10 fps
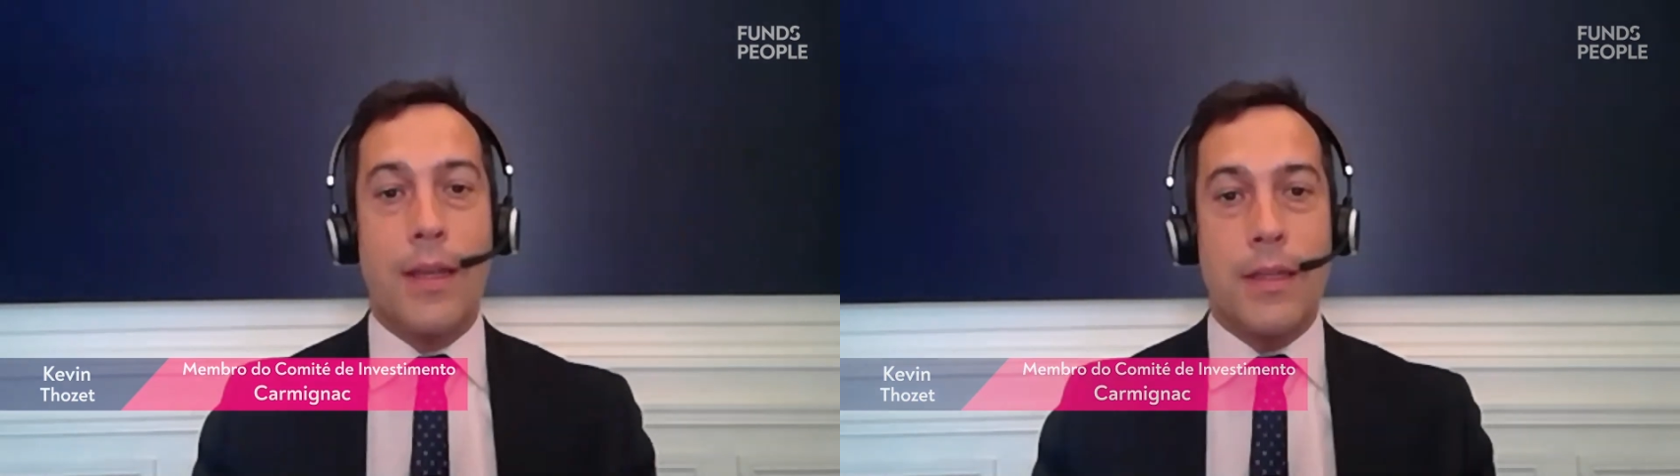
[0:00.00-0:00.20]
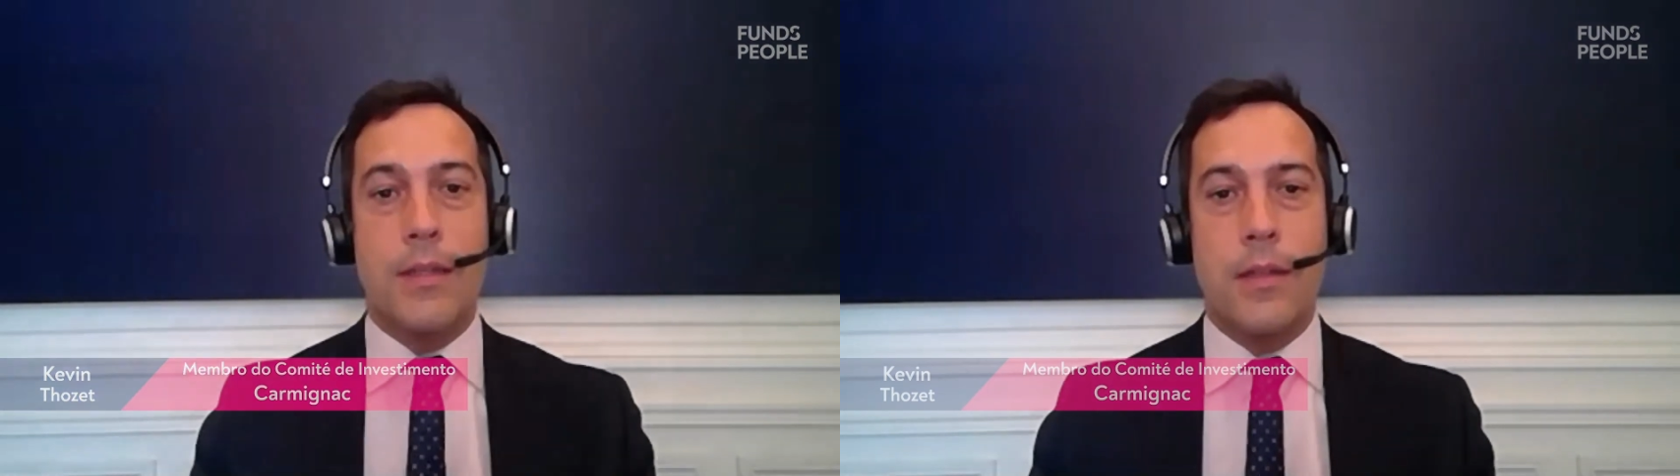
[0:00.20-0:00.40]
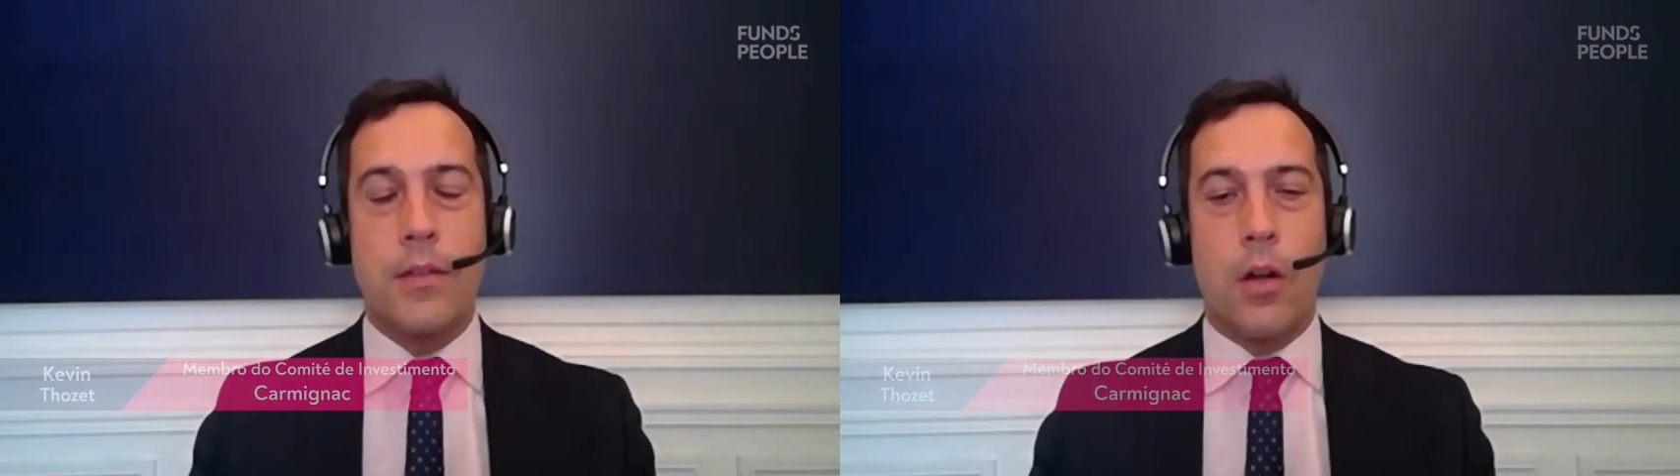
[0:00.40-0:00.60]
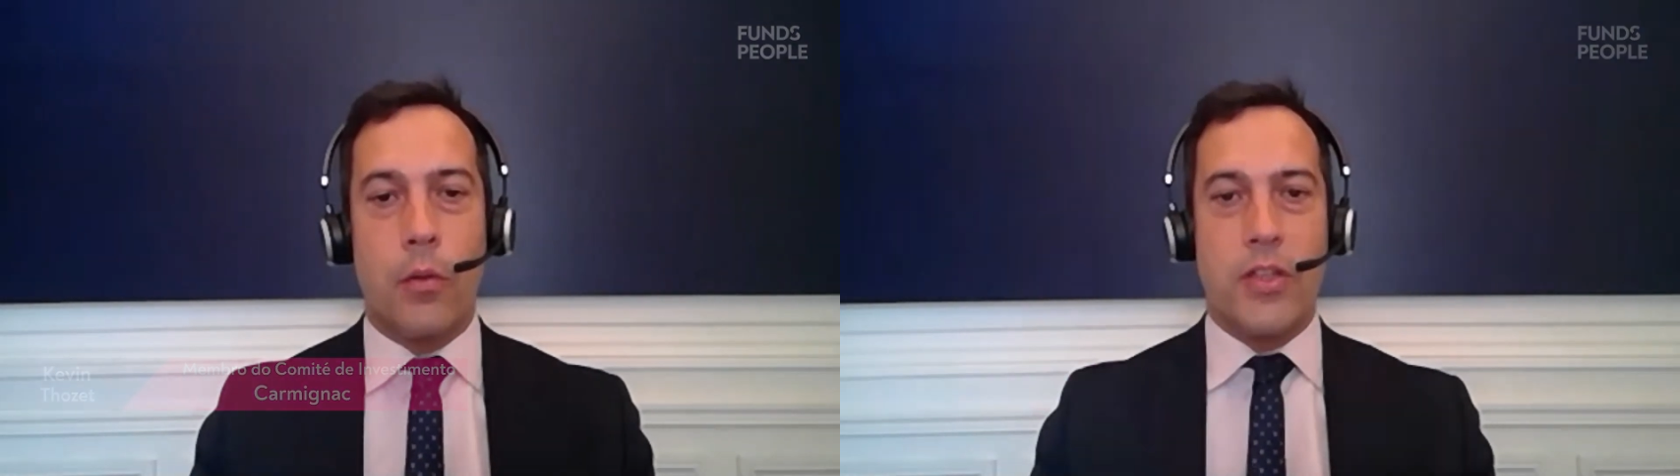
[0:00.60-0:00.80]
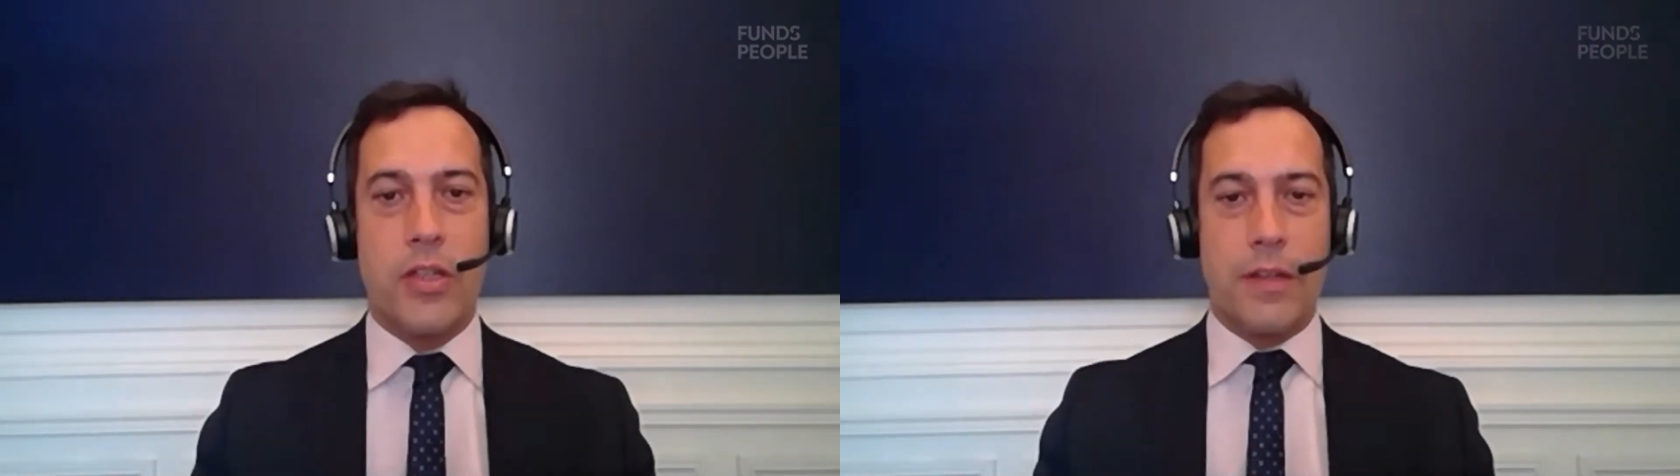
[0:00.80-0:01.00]
indices
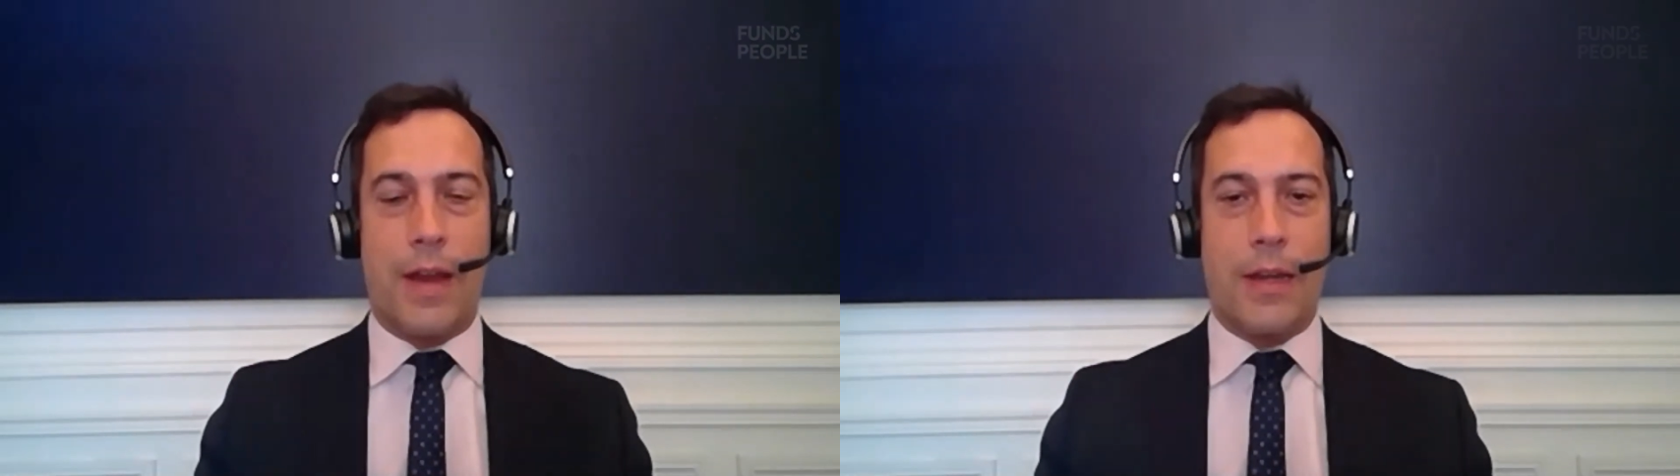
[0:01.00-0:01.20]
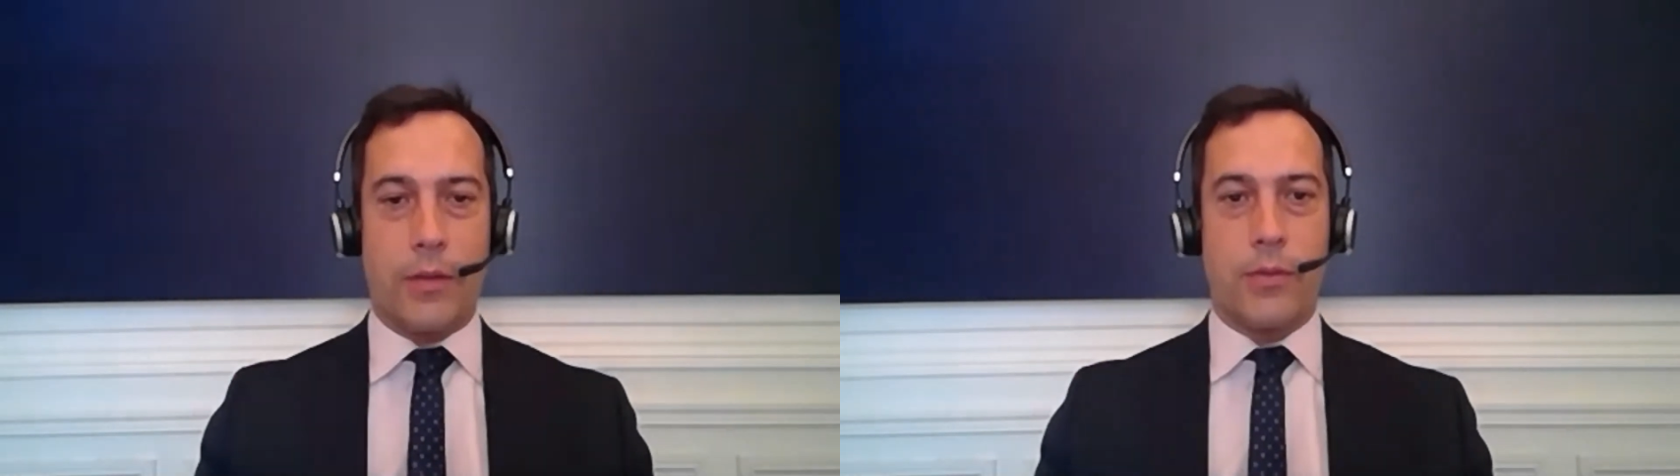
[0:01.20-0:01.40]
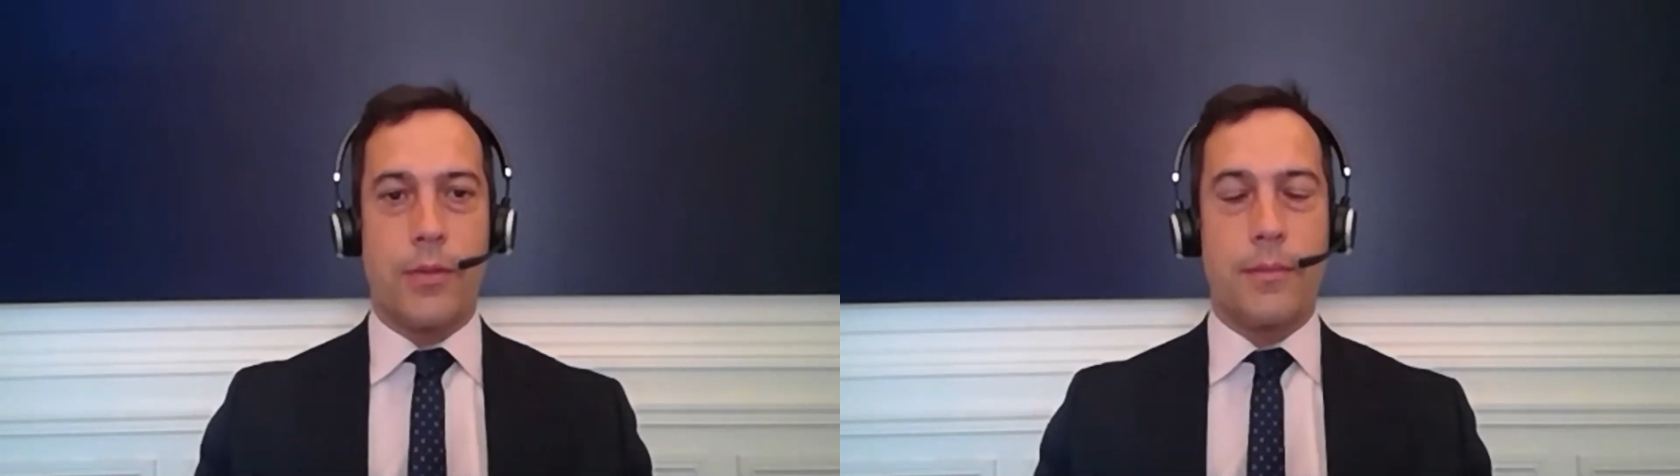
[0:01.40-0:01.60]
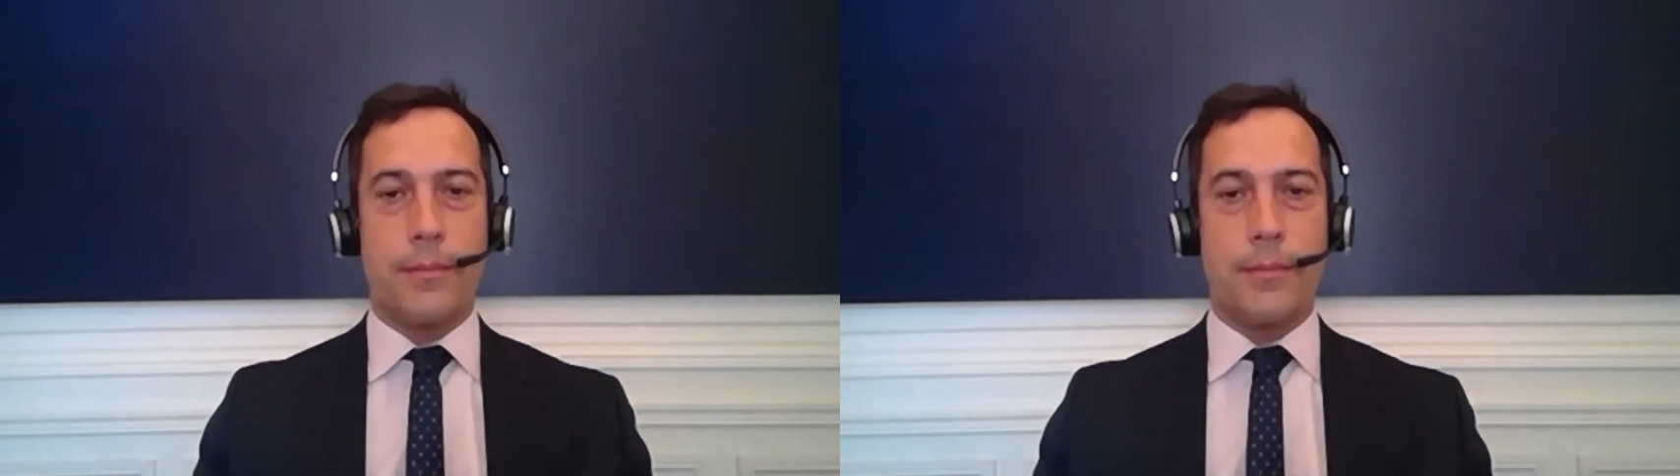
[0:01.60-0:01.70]
are richly valued.